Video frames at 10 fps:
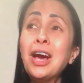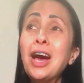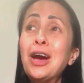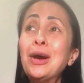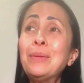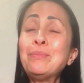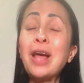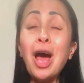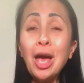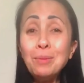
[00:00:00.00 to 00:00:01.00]
I'm
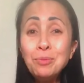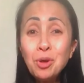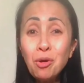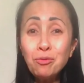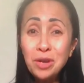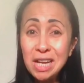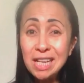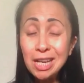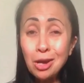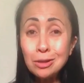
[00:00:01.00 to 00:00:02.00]
not
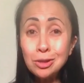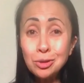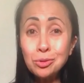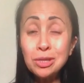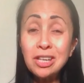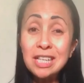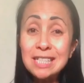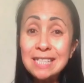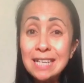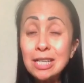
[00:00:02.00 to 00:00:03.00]
really going to talk, like I
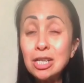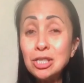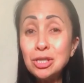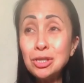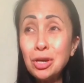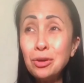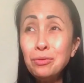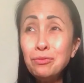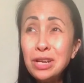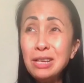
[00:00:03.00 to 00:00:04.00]
said, I
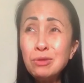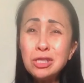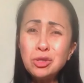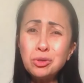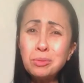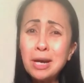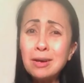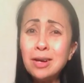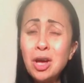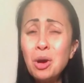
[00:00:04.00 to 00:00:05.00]
don't really want to talk
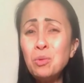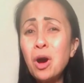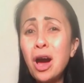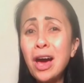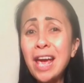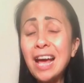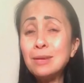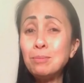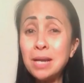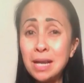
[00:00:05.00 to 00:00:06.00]
about what I
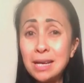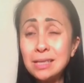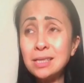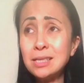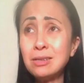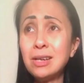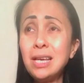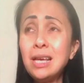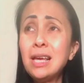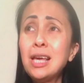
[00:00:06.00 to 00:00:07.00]
had planned
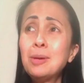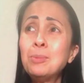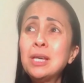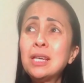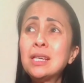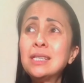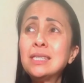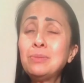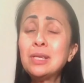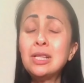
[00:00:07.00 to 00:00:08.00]
tonight,
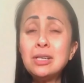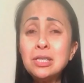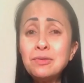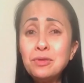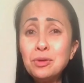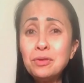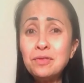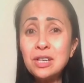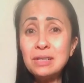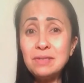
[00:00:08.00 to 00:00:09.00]
because the last 4 or
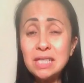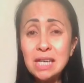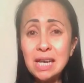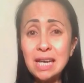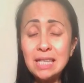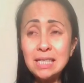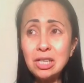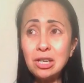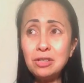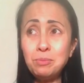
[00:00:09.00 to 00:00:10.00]
5 days
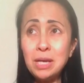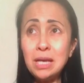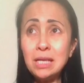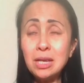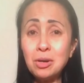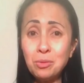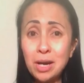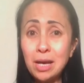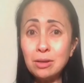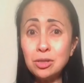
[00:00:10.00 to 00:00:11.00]
I'd been
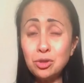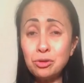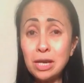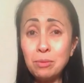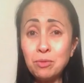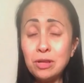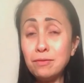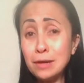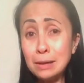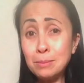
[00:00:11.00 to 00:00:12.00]
away on a trip with
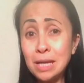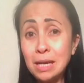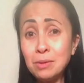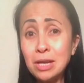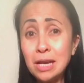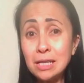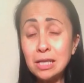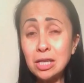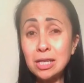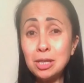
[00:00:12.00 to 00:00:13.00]
family. We had
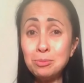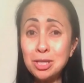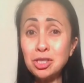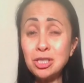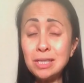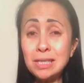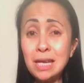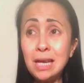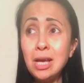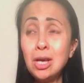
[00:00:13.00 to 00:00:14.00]
like an
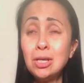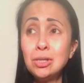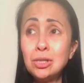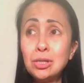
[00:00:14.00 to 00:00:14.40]
emergency to